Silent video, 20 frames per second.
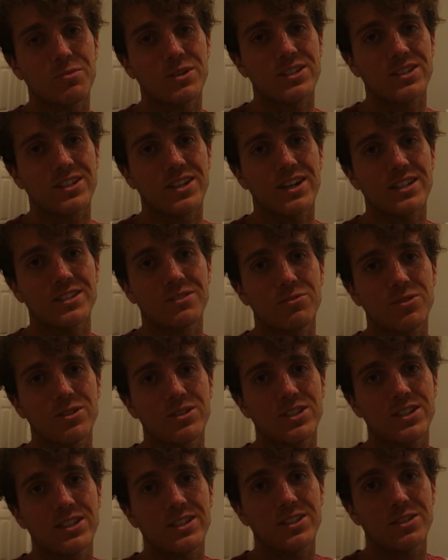much guys for
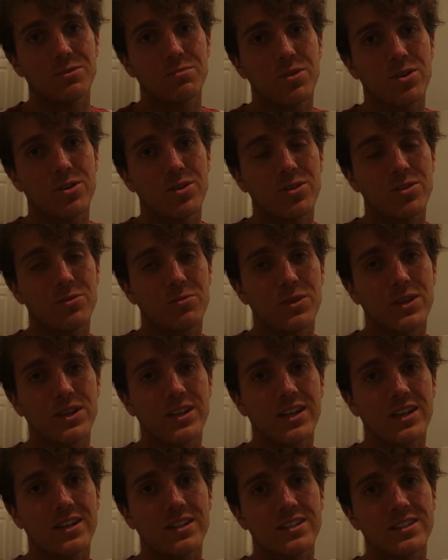watching. Tomorrow we're
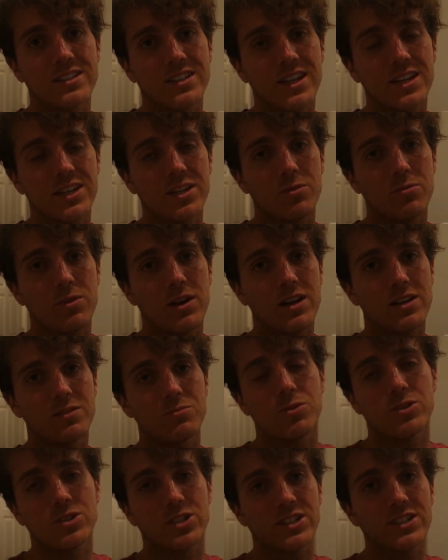gonna take you around
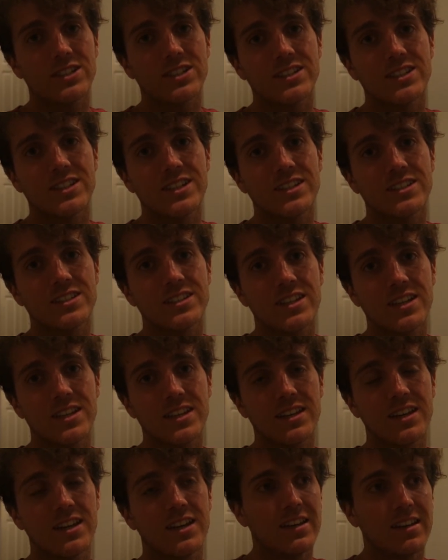Washington
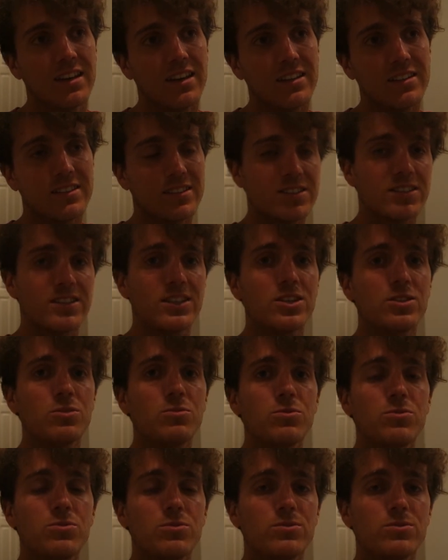DC and see,